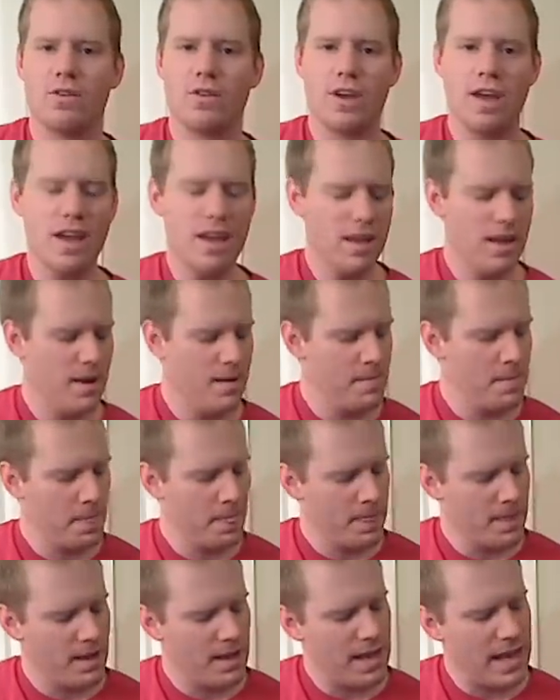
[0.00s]
Okay?
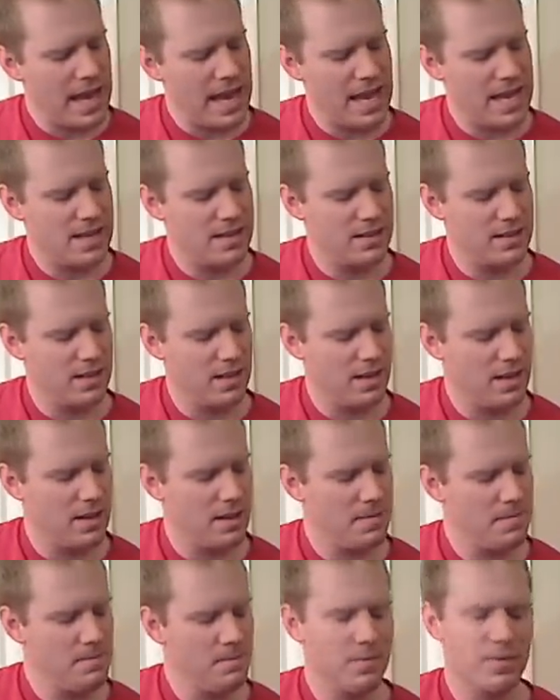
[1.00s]
And
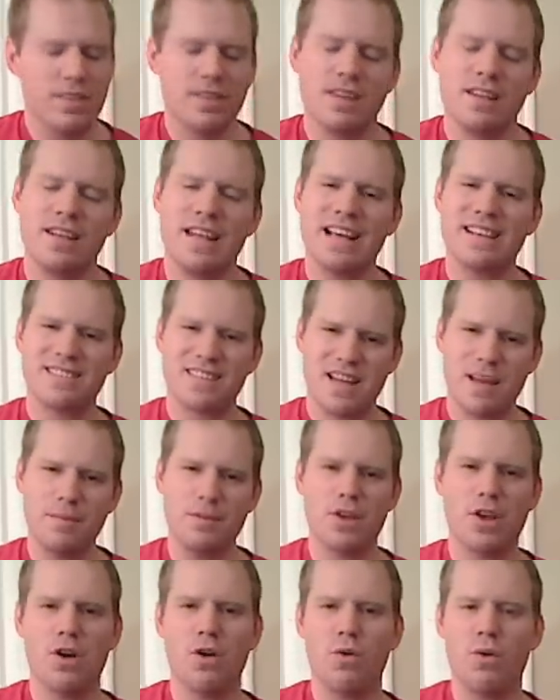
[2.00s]
the next time
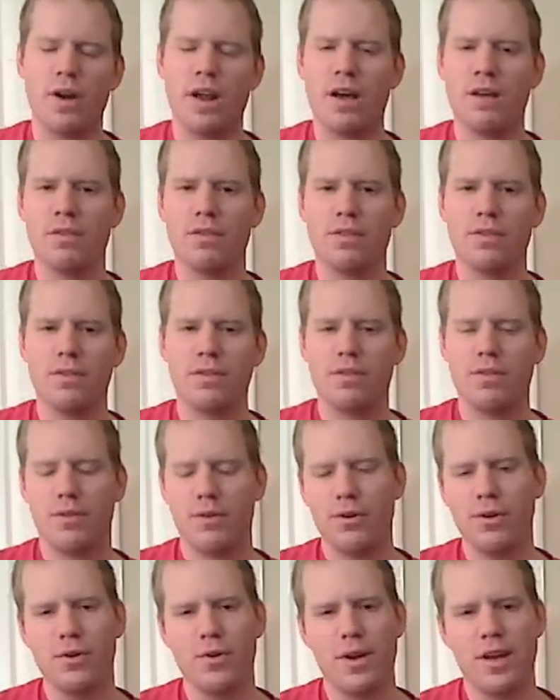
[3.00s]
you go around
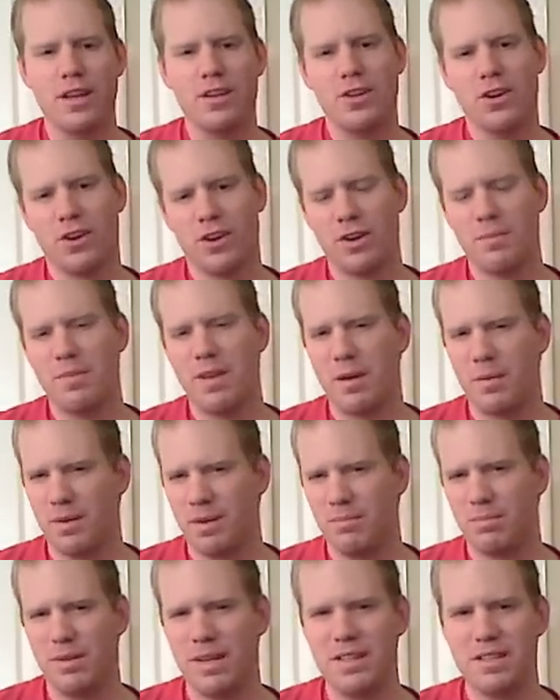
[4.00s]
through it, you're going to be able
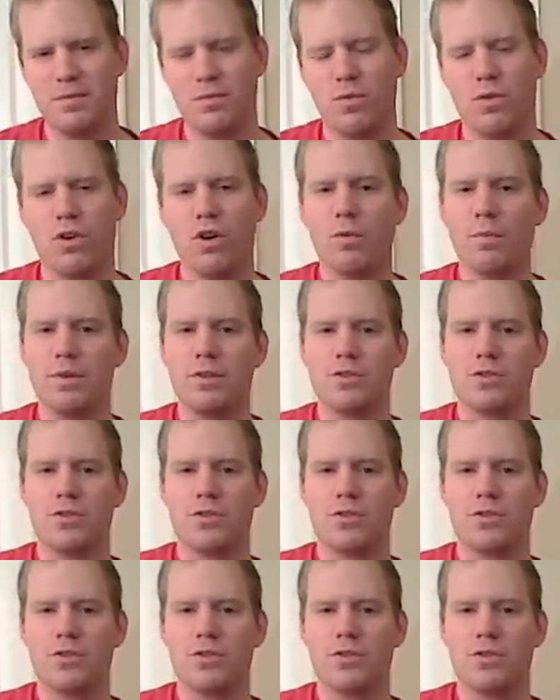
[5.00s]
to play some more open